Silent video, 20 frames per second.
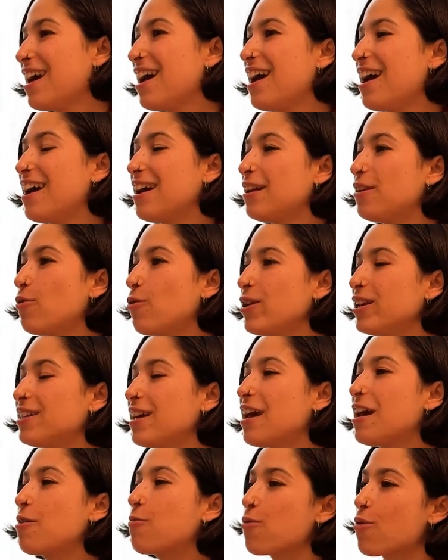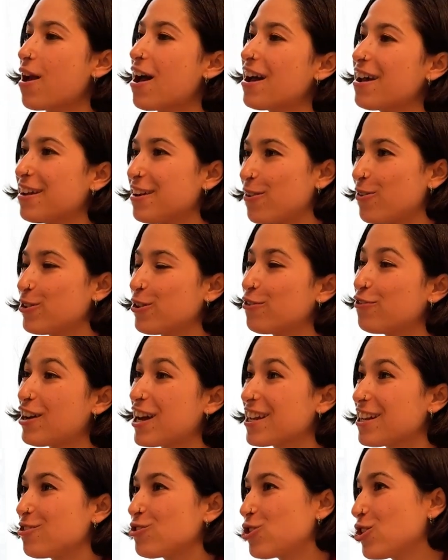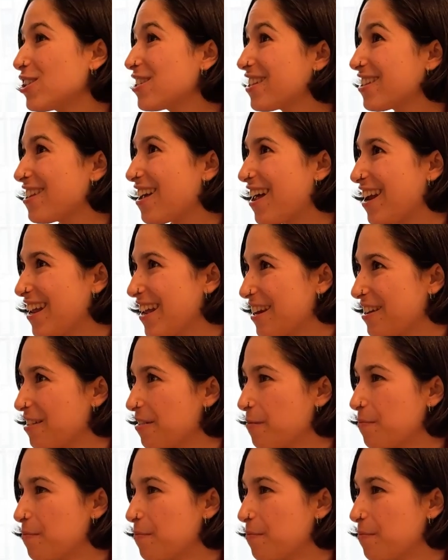and we take pride on the fact that she's Italian.